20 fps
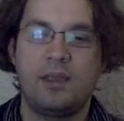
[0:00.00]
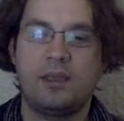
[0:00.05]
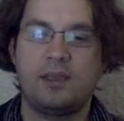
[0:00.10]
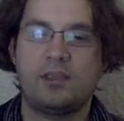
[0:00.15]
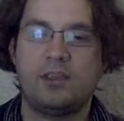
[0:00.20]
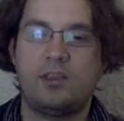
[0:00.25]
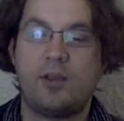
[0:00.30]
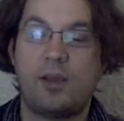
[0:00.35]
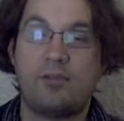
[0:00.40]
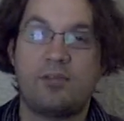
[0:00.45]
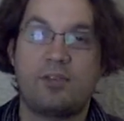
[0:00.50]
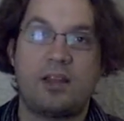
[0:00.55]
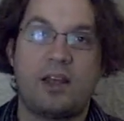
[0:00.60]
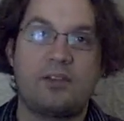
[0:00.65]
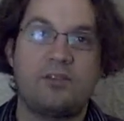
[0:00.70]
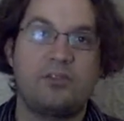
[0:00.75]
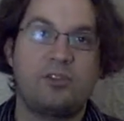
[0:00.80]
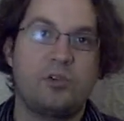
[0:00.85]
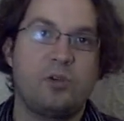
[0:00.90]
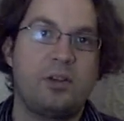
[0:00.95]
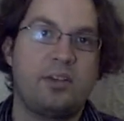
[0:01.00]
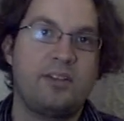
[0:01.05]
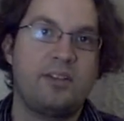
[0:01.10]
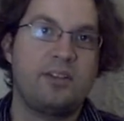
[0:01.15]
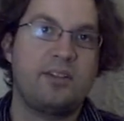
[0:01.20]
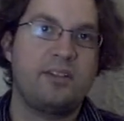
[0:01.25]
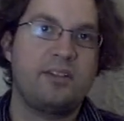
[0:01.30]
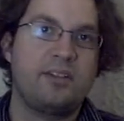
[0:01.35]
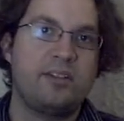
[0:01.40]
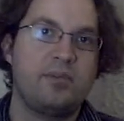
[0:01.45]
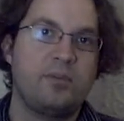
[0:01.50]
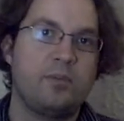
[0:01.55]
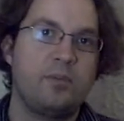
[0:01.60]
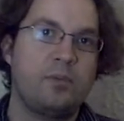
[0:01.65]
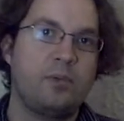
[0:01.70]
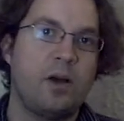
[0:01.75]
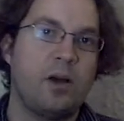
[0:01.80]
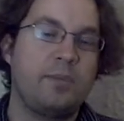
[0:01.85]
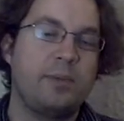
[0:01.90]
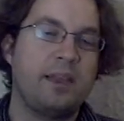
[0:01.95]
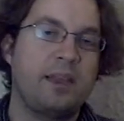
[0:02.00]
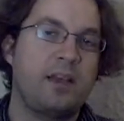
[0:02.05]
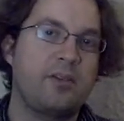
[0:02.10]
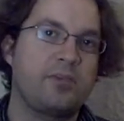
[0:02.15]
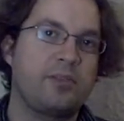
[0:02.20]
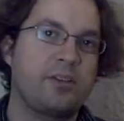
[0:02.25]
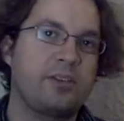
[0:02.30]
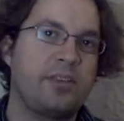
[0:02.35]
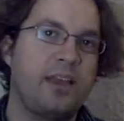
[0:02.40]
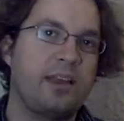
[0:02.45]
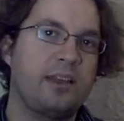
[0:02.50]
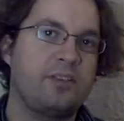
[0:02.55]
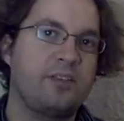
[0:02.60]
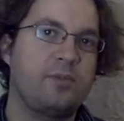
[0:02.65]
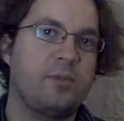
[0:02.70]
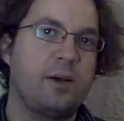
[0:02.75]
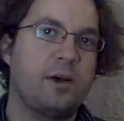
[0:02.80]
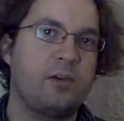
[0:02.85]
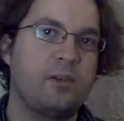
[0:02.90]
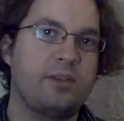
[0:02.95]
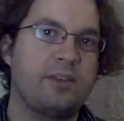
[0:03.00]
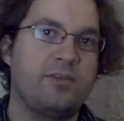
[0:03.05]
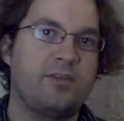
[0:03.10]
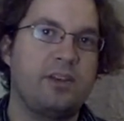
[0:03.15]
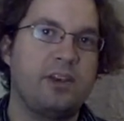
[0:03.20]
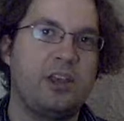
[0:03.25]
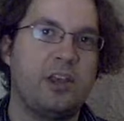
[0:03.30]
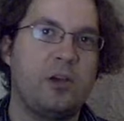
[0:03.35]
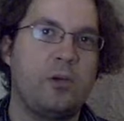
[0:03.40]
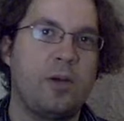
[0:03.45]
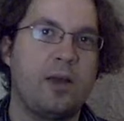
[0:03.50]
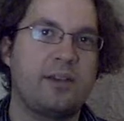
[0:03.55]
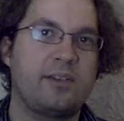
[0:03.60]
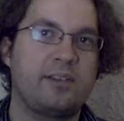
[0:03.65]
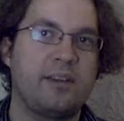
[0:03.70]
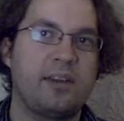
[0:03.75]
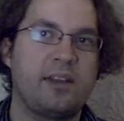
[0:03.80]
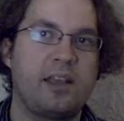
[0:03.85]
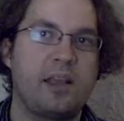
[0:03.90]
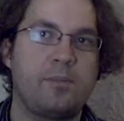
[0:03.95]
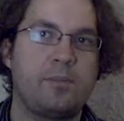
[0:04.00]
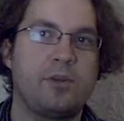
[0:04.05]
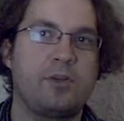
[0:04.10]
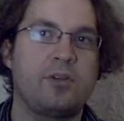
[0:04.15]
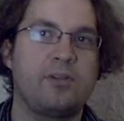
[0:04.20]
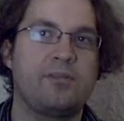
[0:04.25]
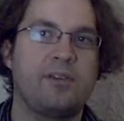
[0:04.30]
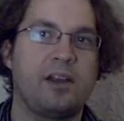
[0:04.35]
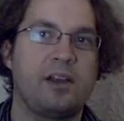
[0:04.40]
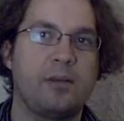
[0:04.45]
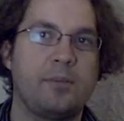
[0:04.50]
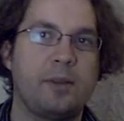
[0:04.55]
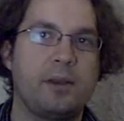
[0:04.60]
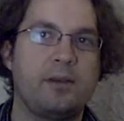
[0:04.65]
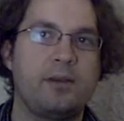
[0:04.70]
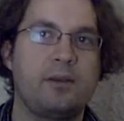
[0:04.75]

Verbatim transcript: You have a lot of choices. I'll be covering that as well in the video on setting up your environment.